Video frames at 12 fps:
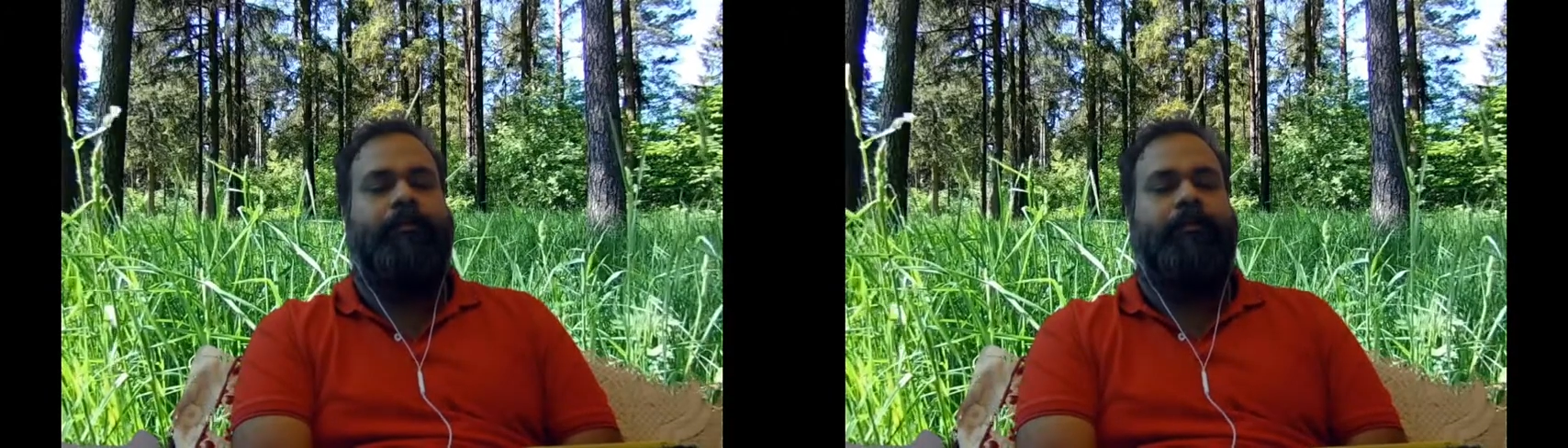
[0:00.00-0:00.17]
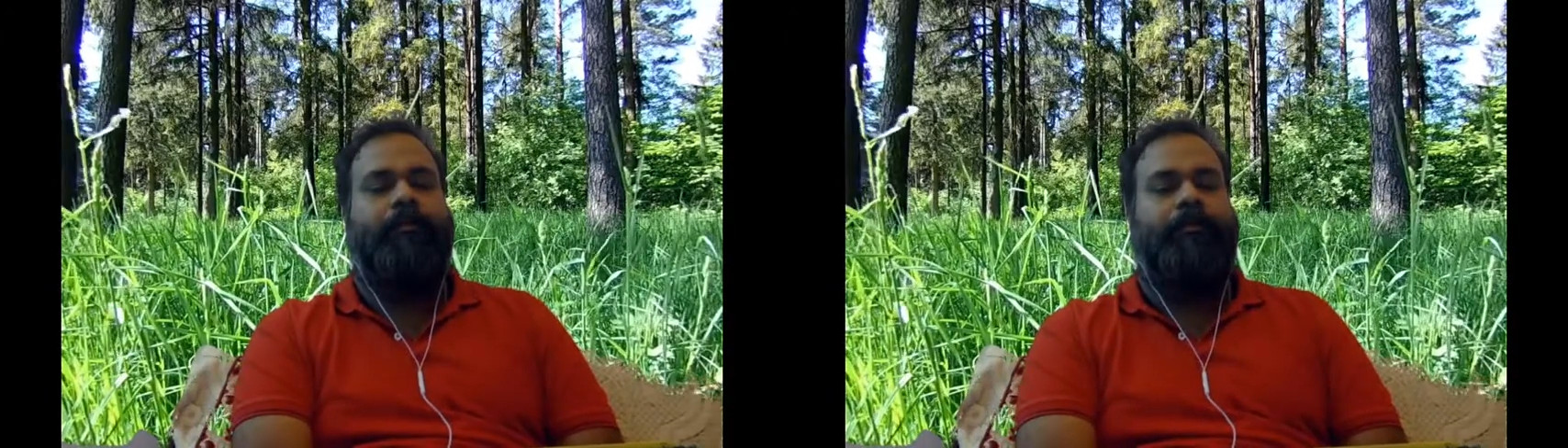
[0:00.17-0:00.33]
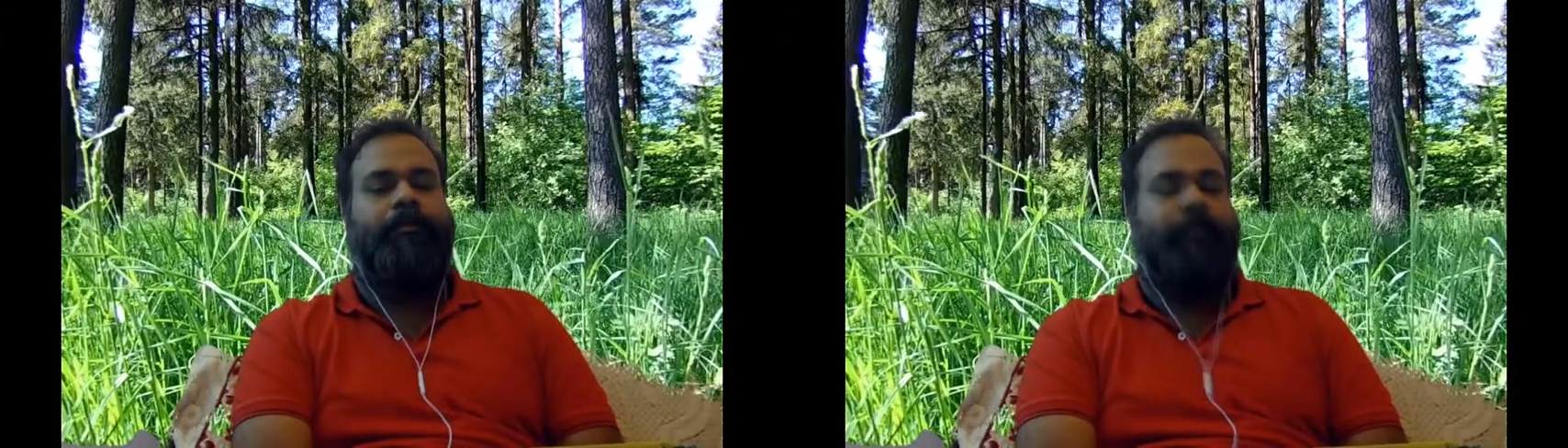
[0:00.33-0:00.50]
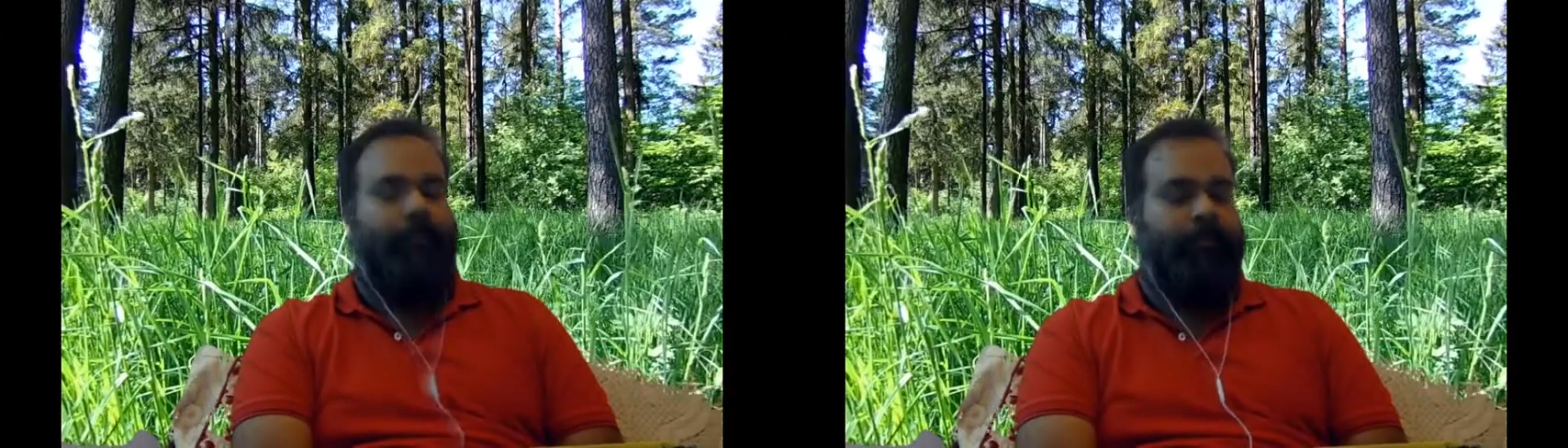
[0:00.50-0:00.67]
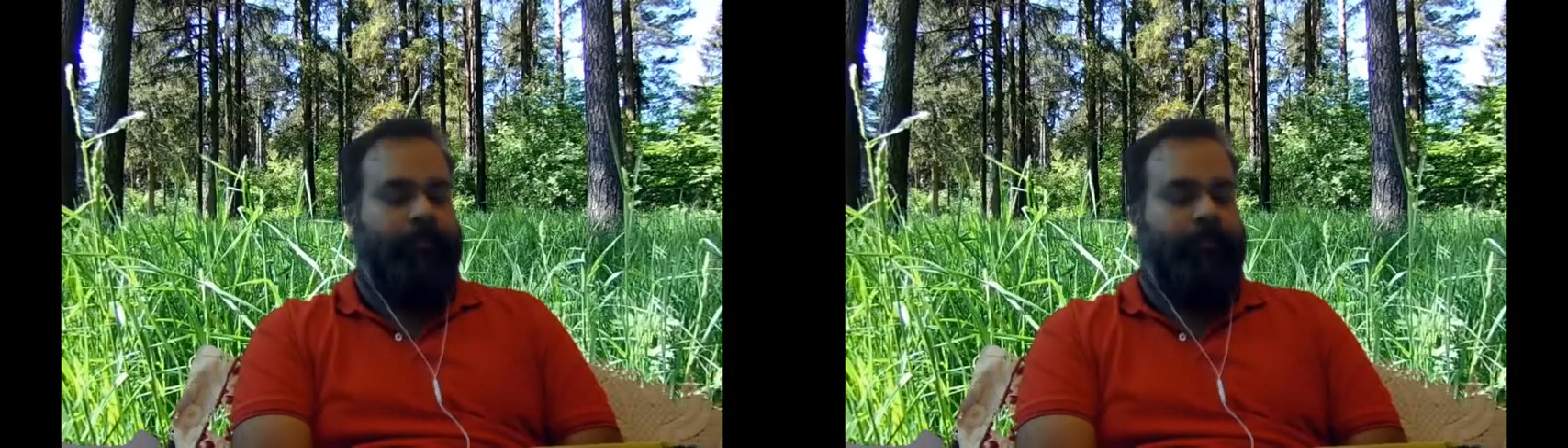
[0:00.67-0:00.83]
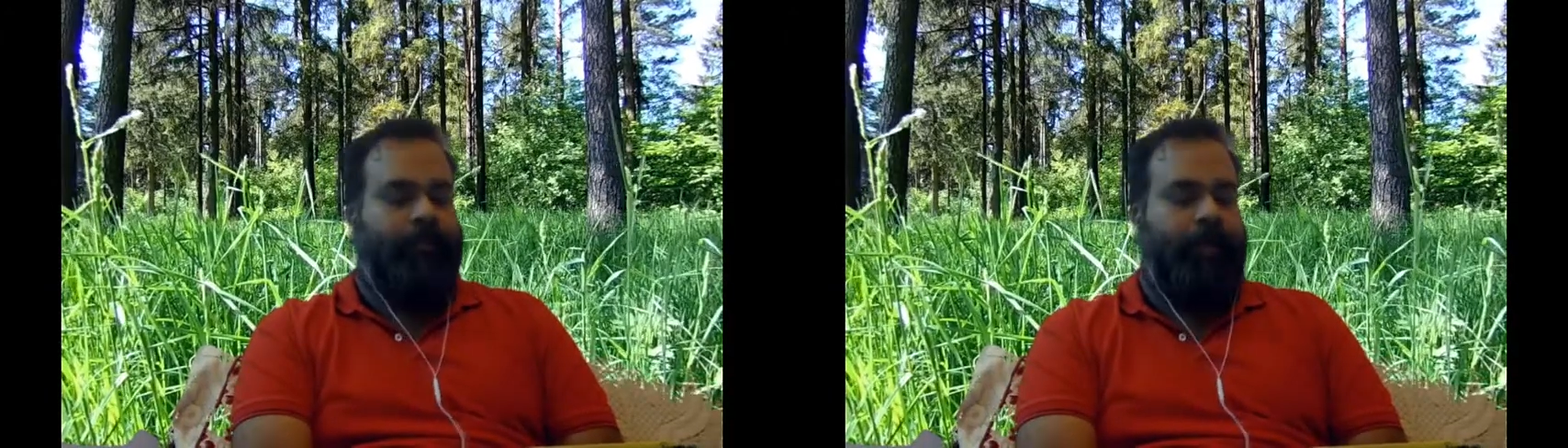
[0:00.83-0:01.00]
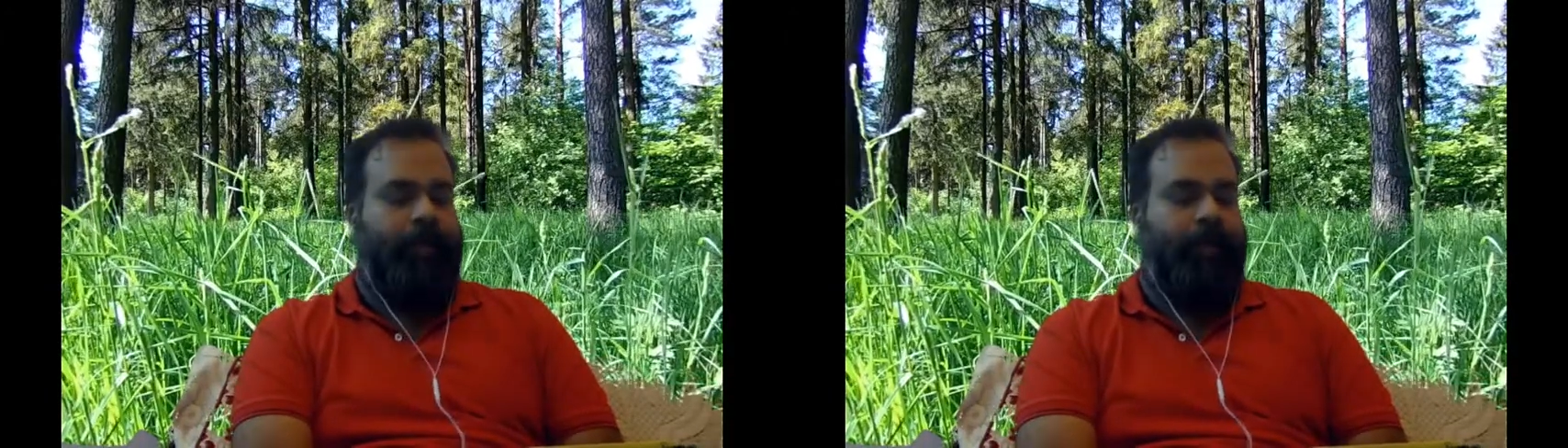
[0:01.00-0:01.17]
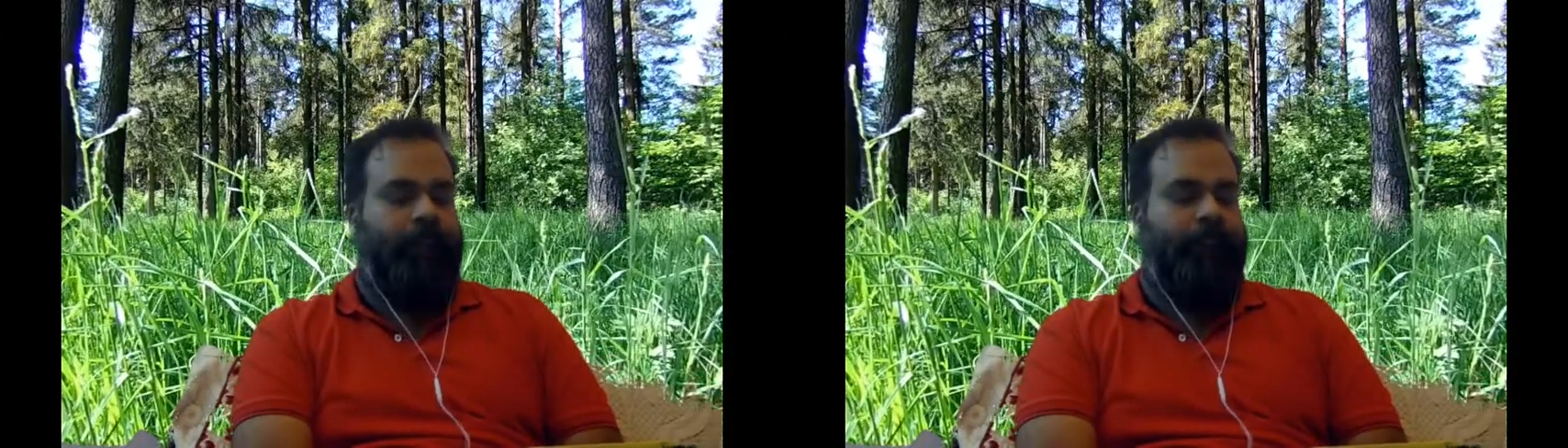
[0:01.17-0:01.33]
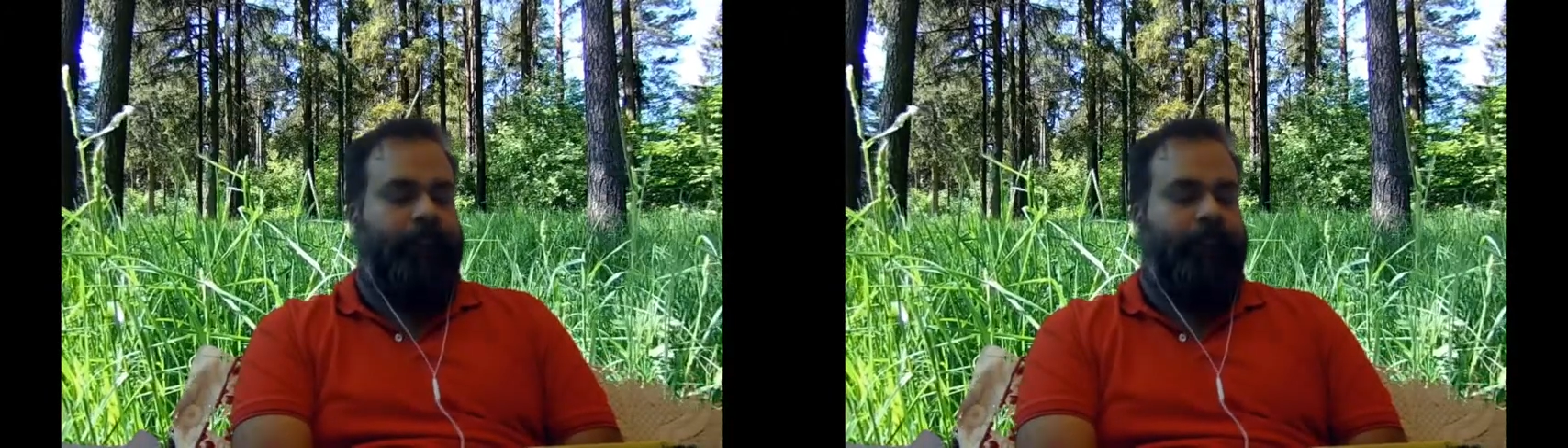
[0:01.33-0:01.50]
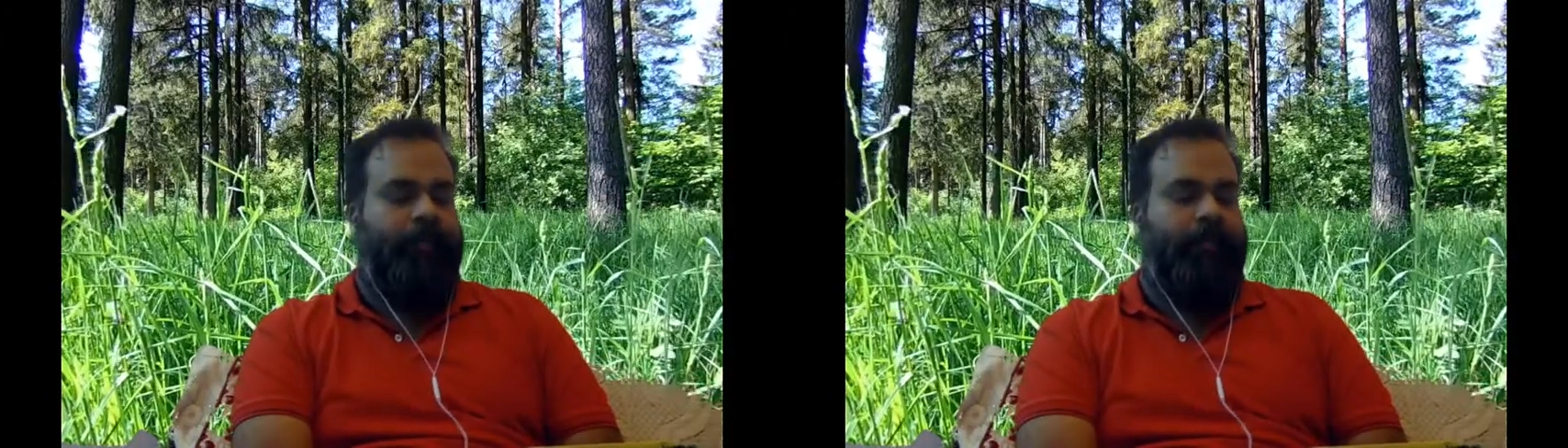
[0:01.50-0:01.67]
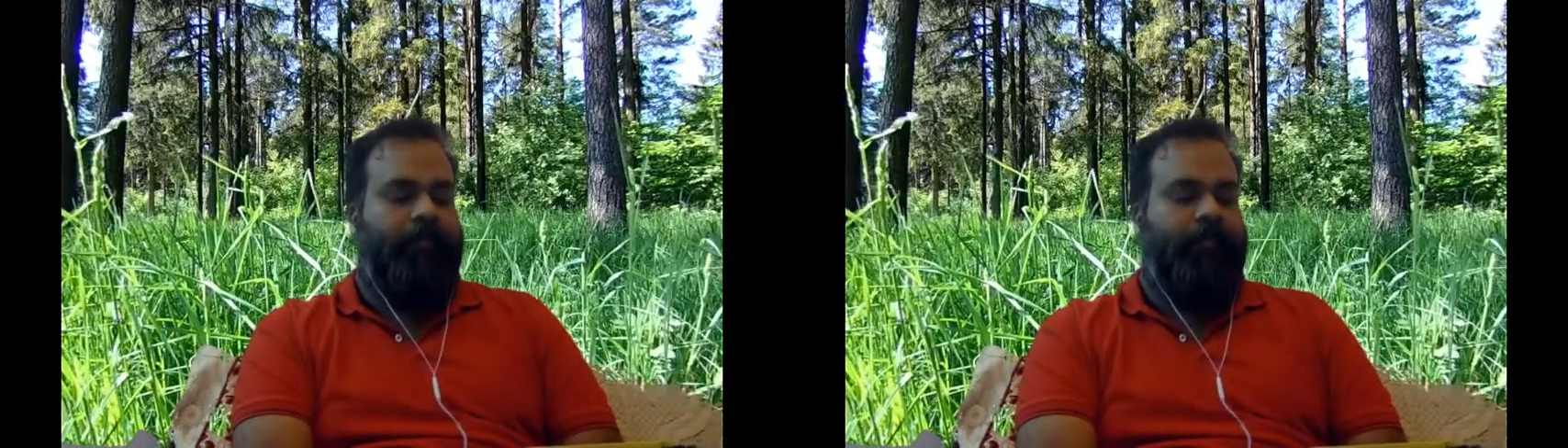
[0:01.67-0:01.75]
this is the time when